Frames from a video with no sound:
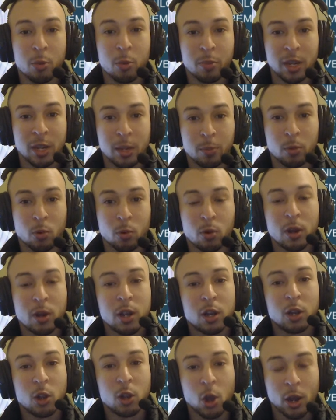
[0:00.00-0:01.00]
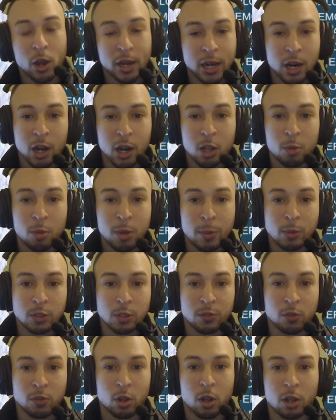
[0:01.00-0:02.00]
people, looking at other people's
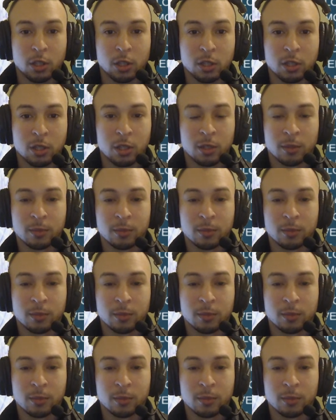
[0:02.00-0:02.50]
flaws